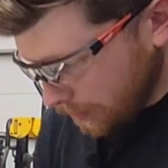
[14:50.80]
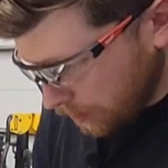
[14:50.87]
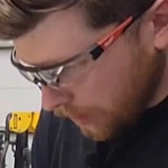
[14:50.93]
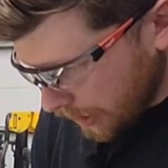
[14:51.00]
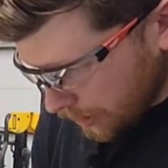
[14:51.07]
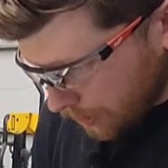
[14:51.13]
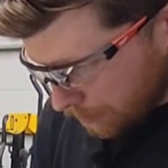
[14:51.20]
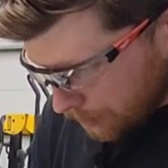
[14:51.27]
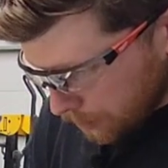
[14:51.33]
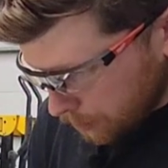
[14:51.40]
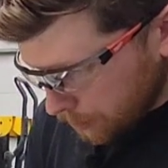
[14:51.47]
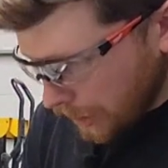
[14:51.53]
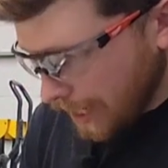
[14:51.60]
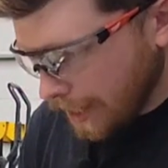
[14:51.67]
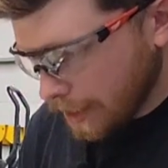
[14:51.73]
I guess a few
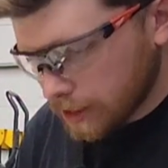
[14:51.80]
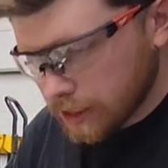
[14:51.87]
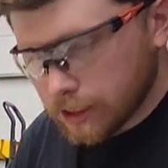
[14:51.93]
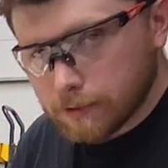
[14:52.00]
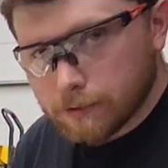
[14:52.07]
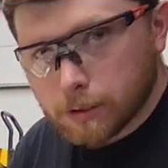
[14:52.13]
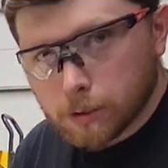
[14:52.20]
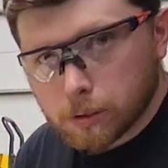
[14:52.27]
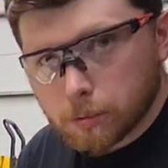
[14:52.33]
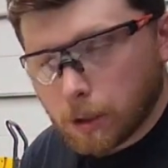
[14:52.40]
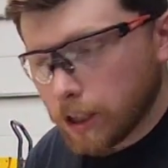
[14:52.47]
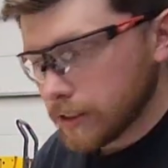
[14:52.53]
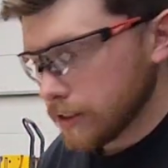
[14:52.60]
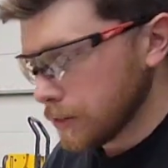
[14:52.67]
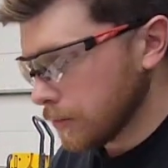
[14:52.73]
tacks and a few
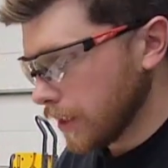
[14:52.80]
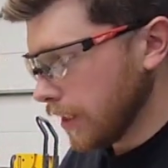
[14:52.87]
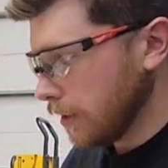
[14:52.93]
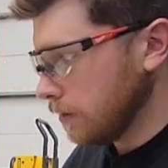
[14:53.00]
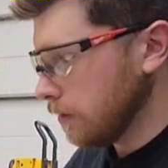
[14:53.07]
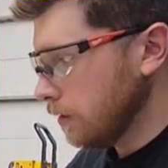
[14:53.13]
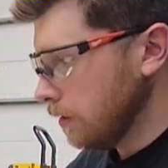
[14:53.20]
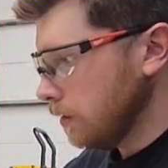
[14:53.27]
spots around